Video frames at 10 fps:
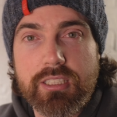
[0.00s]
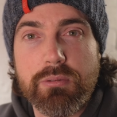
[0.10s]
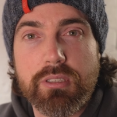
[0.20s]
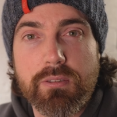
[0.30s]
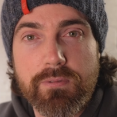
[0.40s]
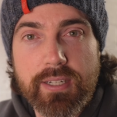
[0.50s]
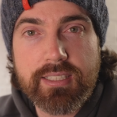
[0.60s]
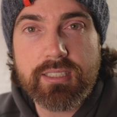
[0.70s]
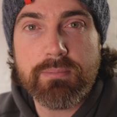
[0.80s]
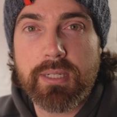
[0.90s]
you in the
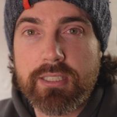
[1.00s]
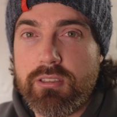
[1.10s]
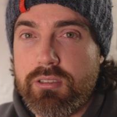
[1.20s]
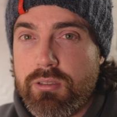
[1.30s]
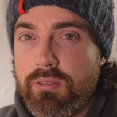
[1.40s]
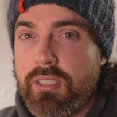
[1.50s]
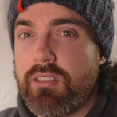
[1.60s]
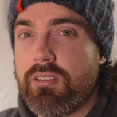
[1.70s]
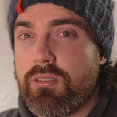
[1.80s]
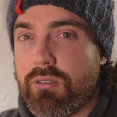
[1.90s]
face, but you do need
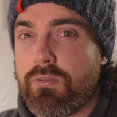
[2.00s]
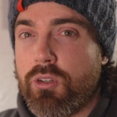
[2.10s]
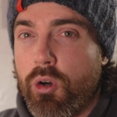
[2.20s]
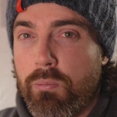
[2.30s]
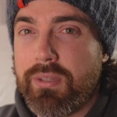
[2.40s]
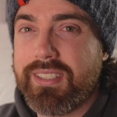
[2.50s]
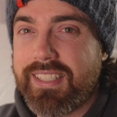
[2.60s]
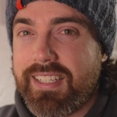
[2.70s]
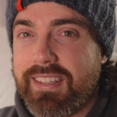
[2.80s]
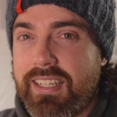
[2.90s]
to sort of
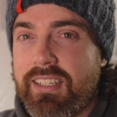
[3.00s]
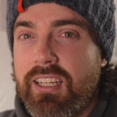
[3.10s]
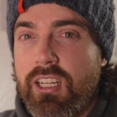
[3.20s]
compensate that